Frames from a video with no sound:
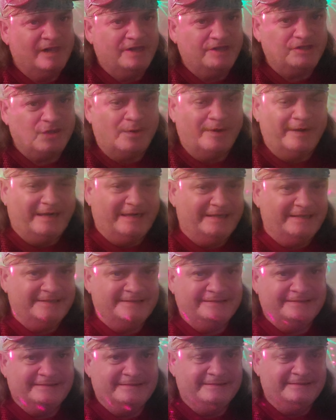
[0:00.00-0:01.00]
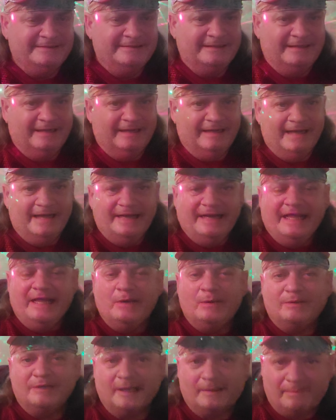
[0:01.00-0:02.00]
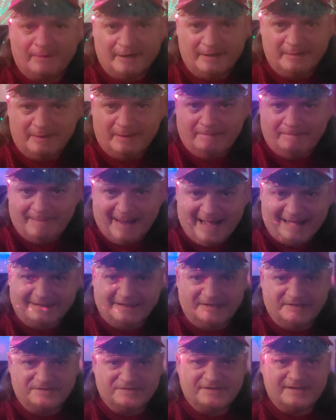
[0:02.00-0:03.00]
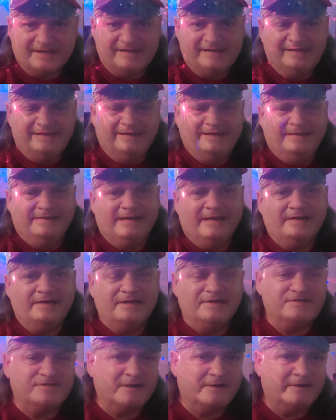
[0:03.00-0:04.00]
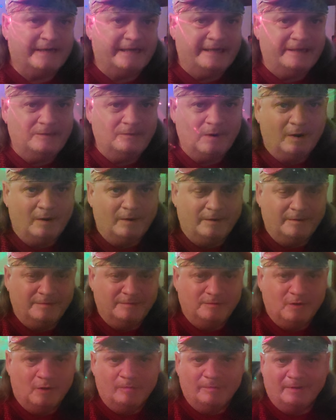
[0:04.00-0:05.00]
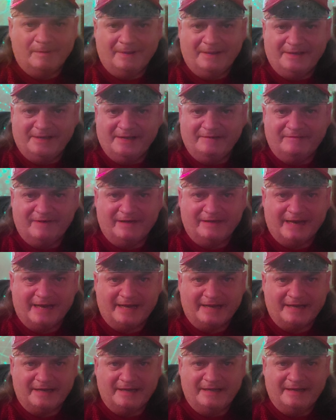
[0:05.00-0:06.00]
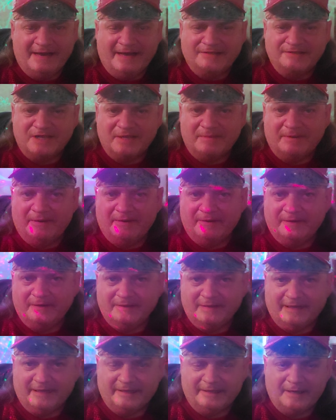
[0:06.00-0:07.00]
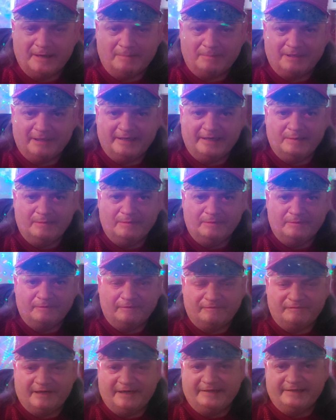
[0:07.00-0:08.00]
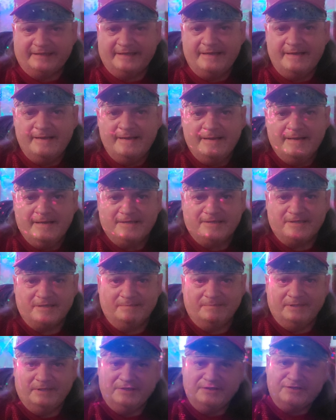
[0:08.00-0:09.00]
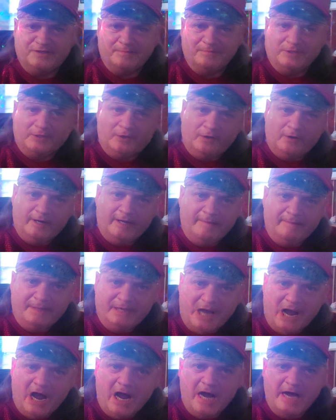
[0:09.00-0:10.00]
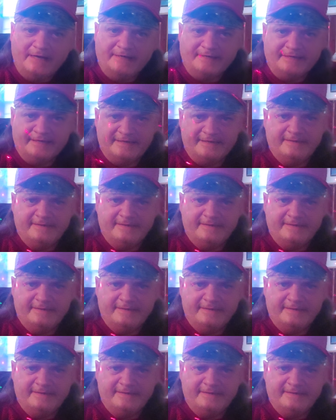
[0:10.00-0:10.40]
showing an equilibrium of balance, not necessarily what would normally be identified like an altimeter in like an airplane that would reflect some degree beyond